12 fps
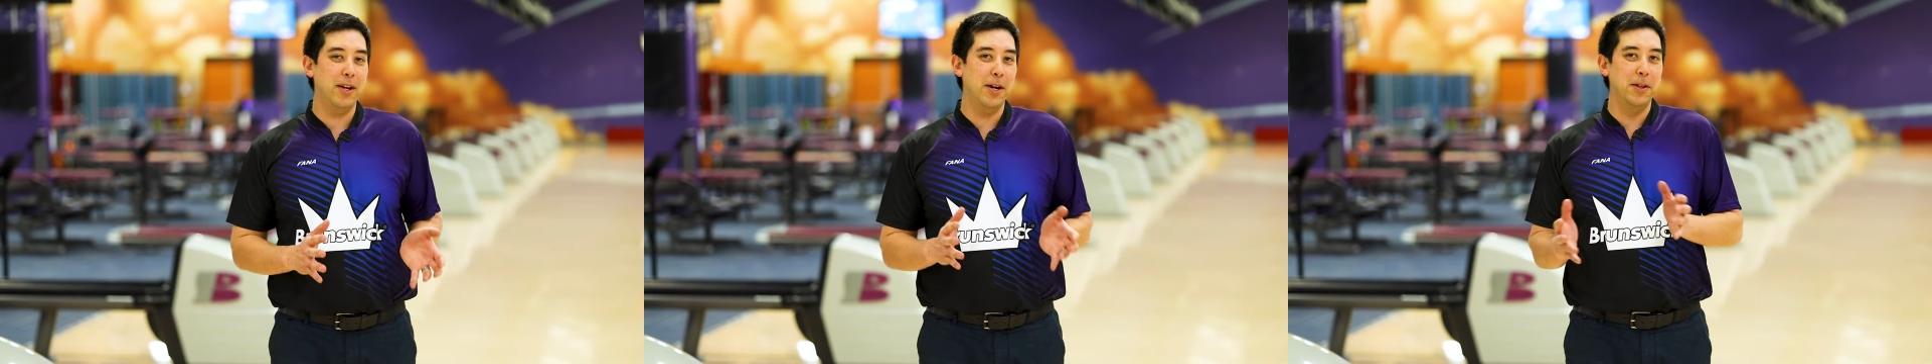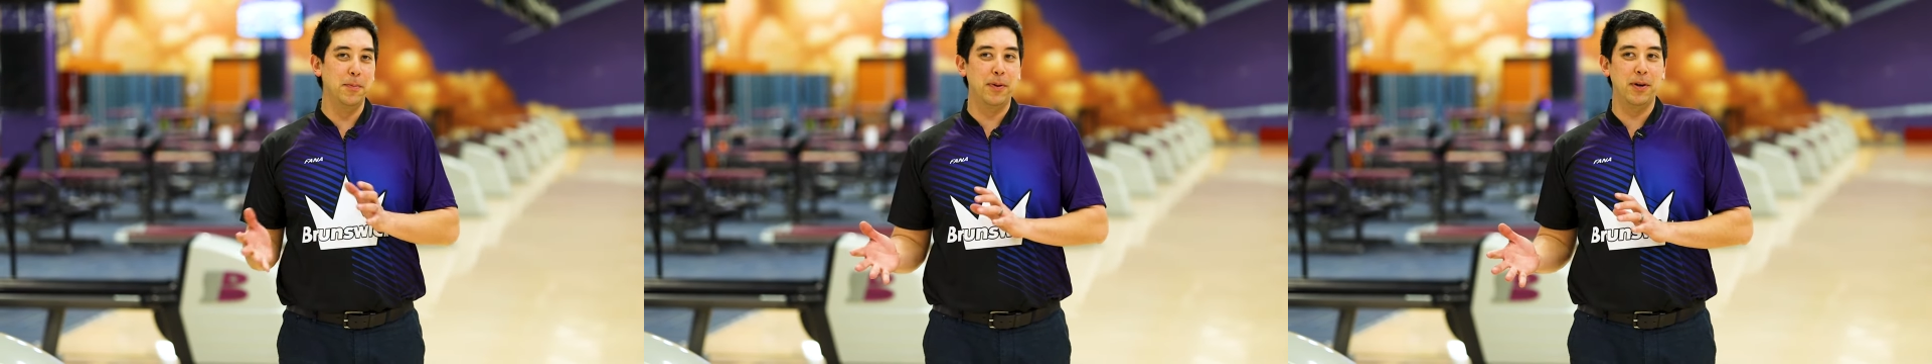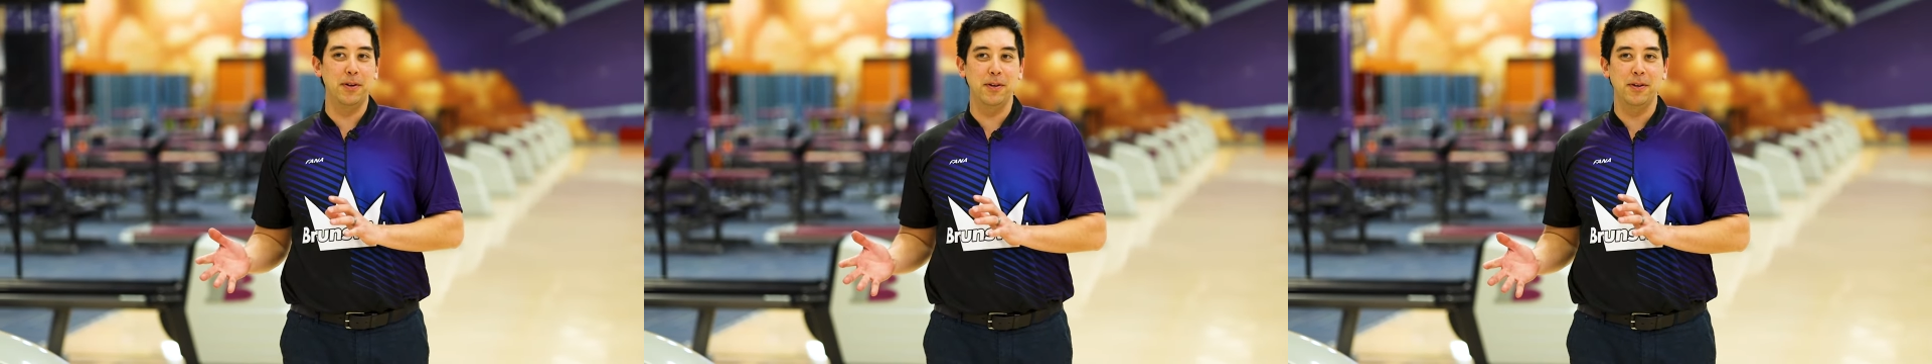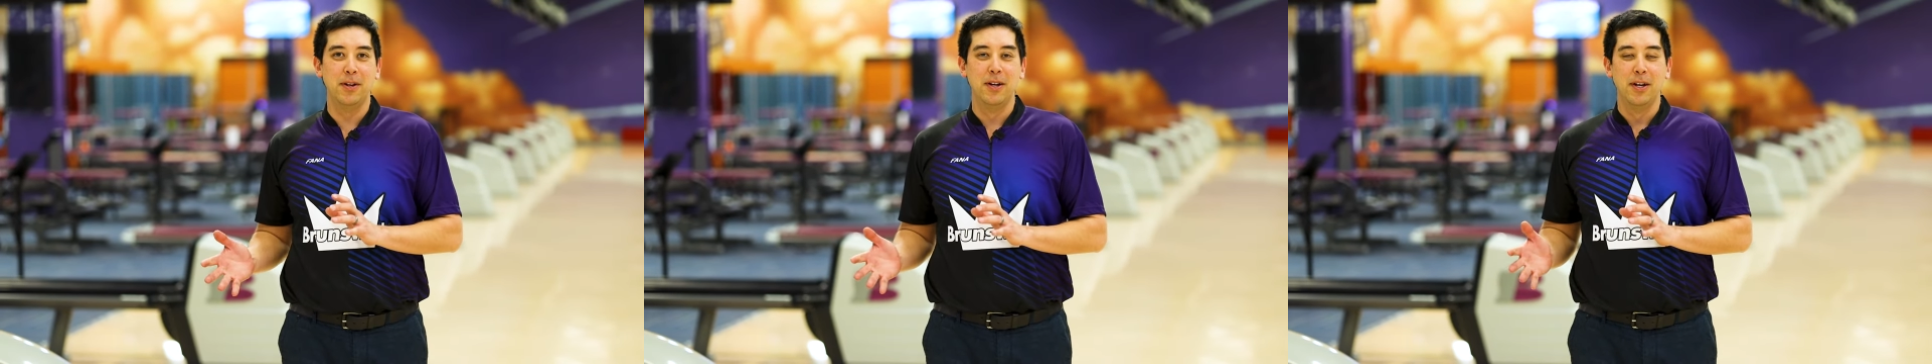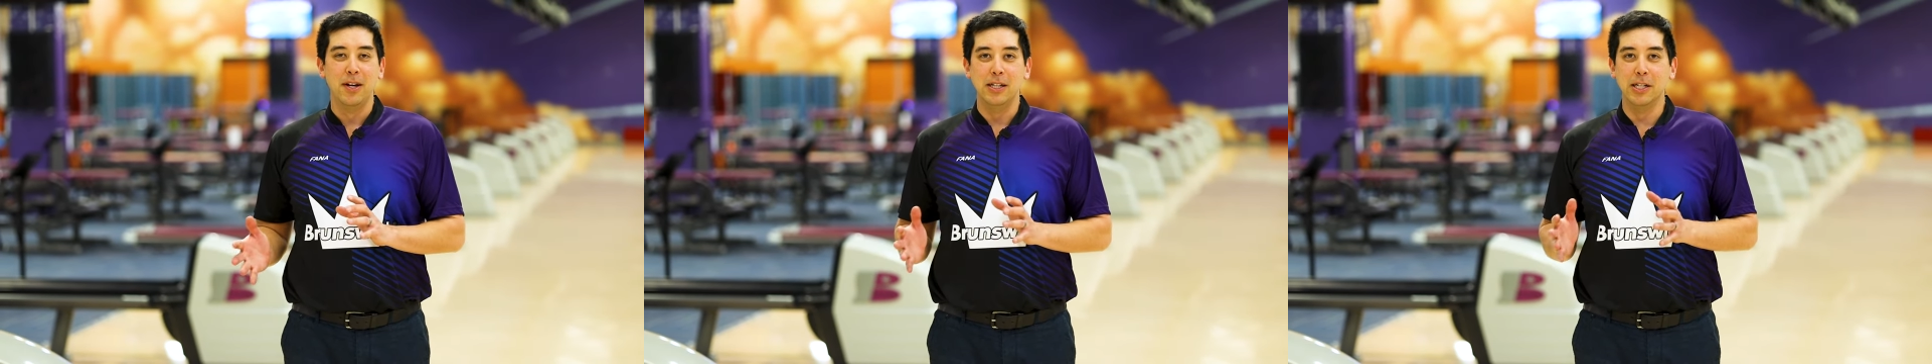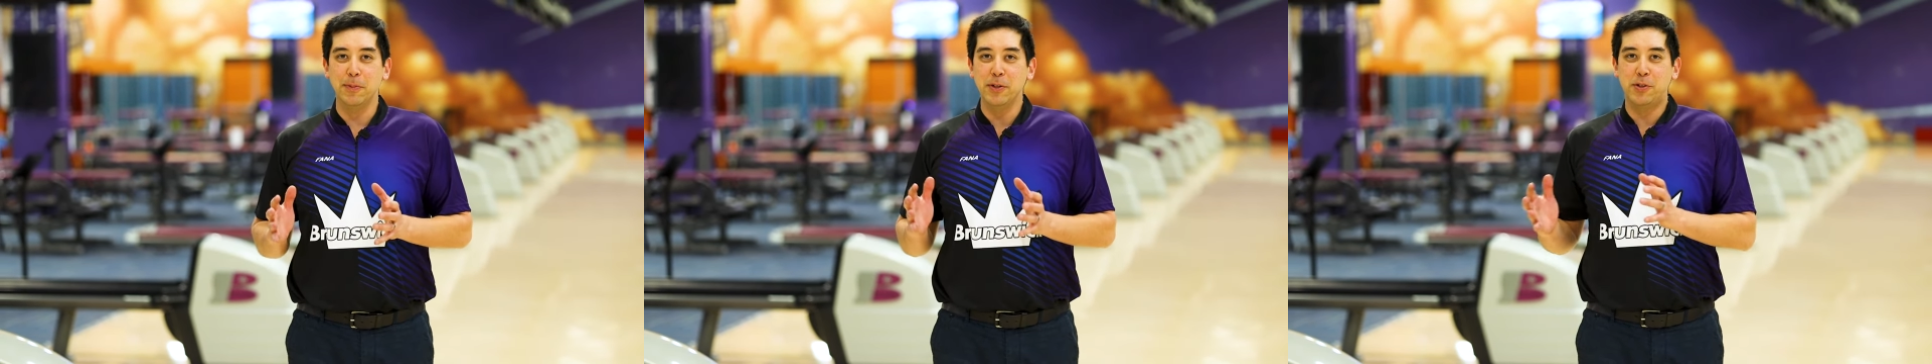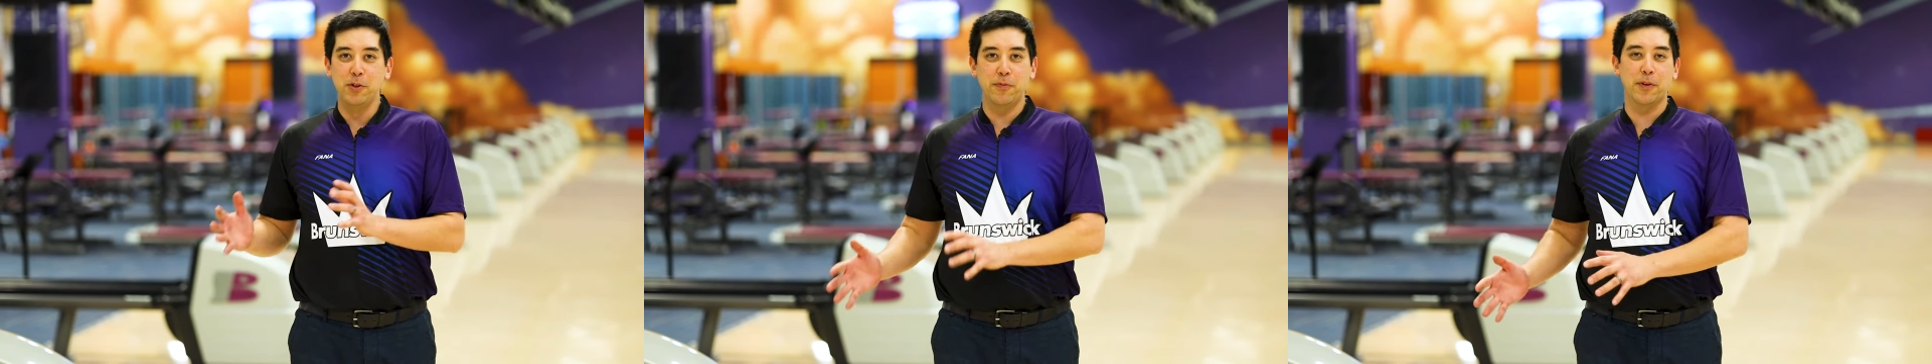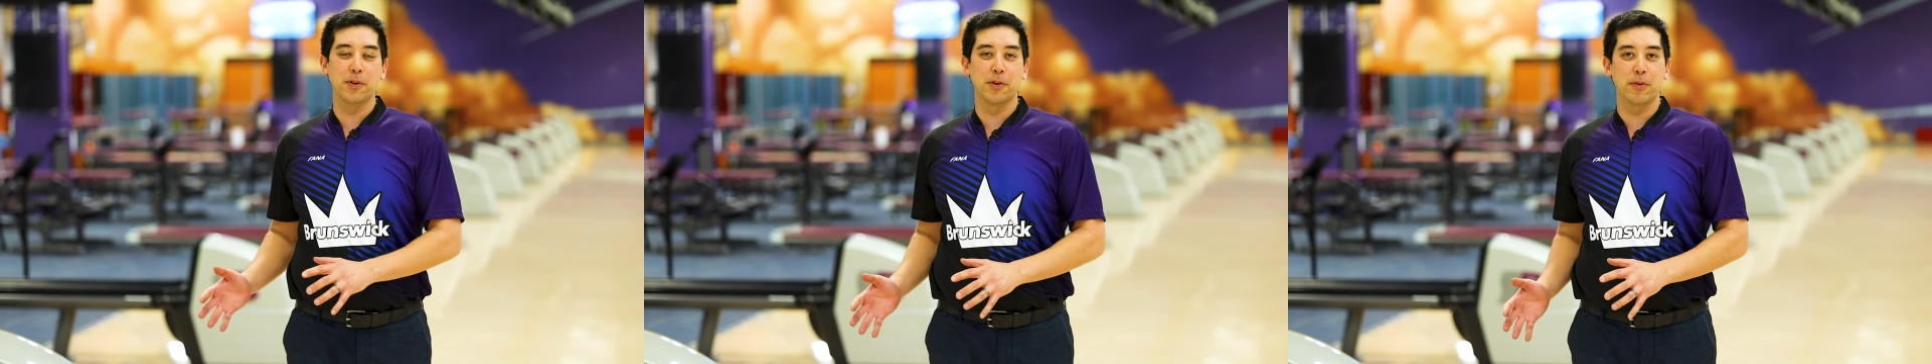getting the ball a little bit too
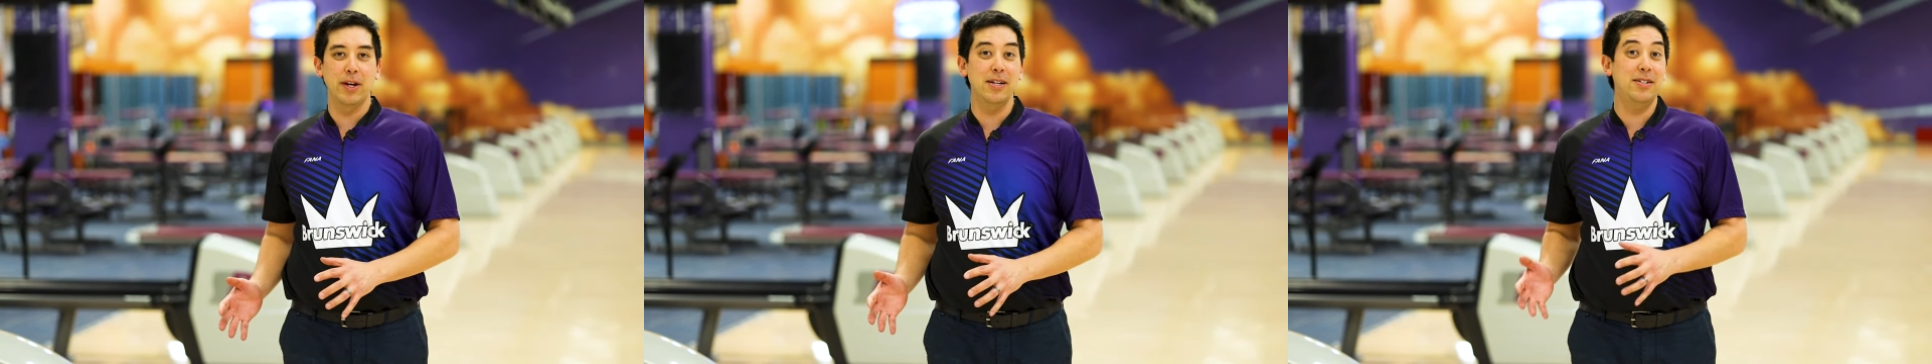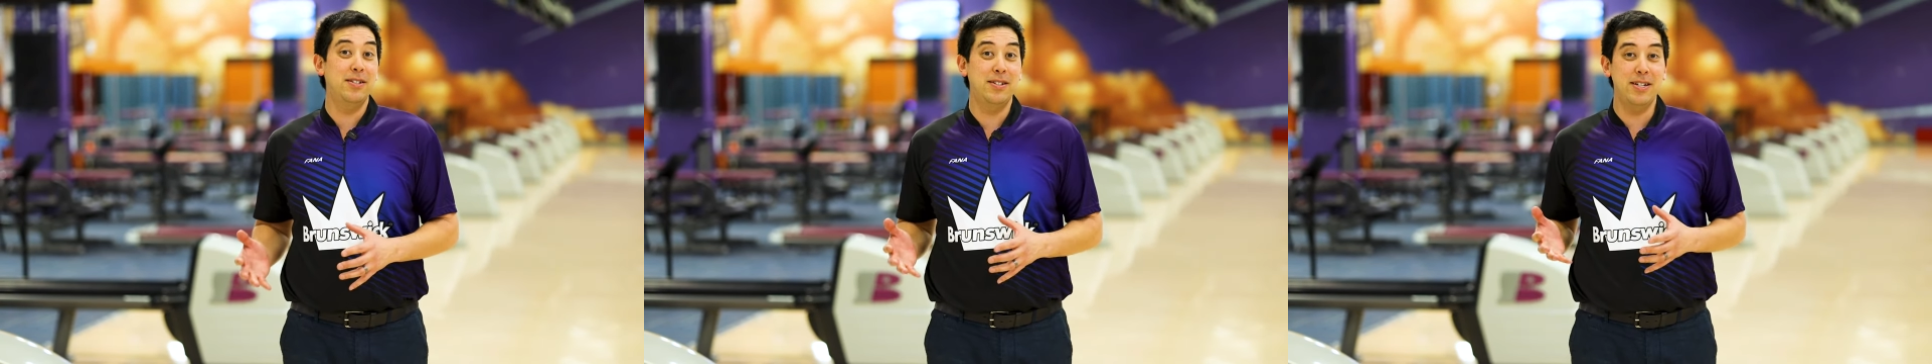far to the right,